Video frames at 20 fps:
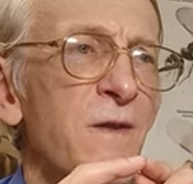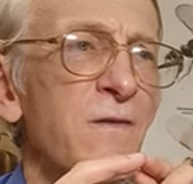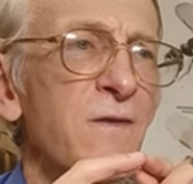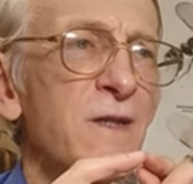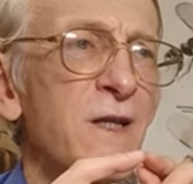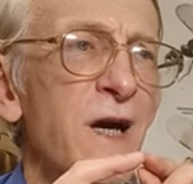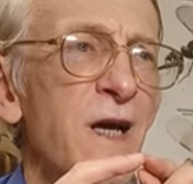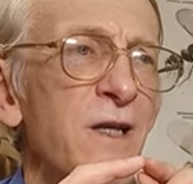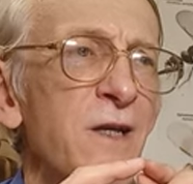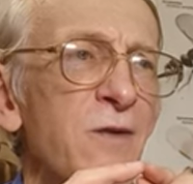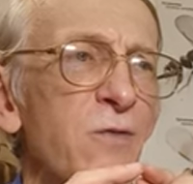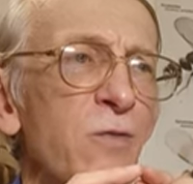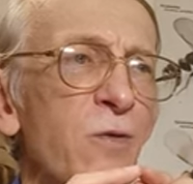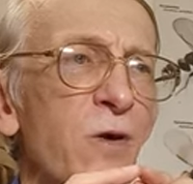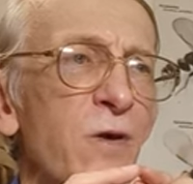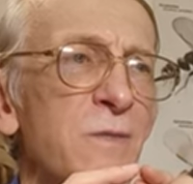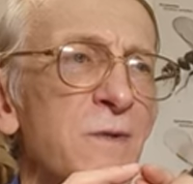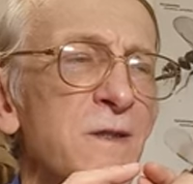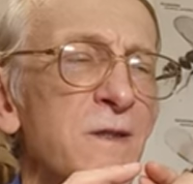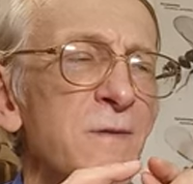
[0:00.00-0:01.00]
tiny
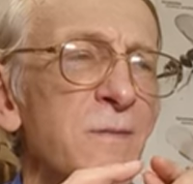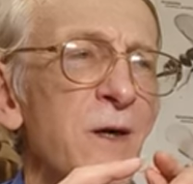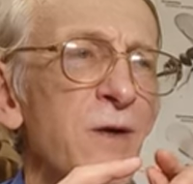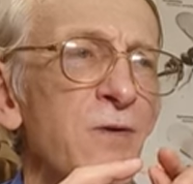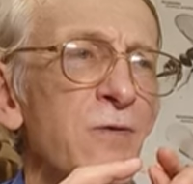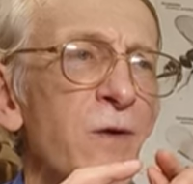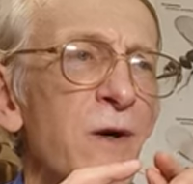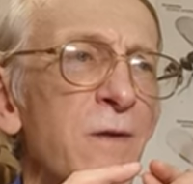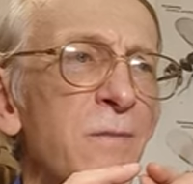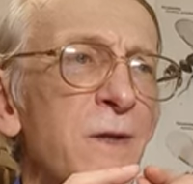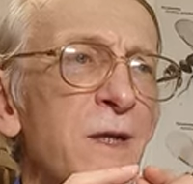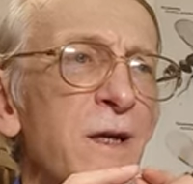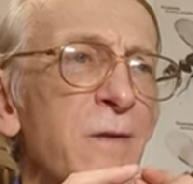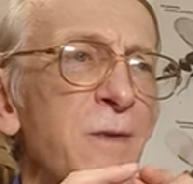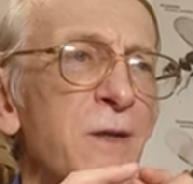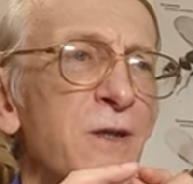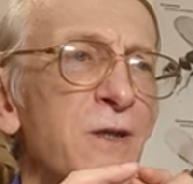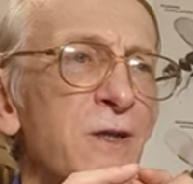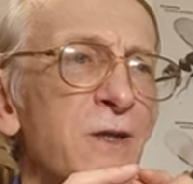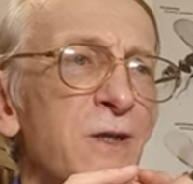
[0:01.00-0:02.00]
worms, about 1
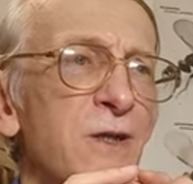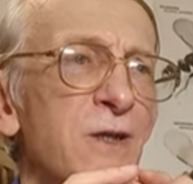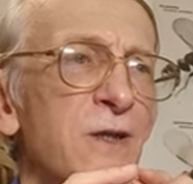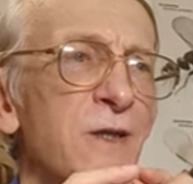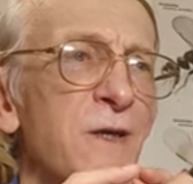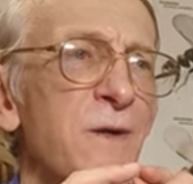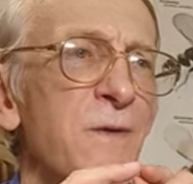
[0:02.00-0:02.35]
millimeter.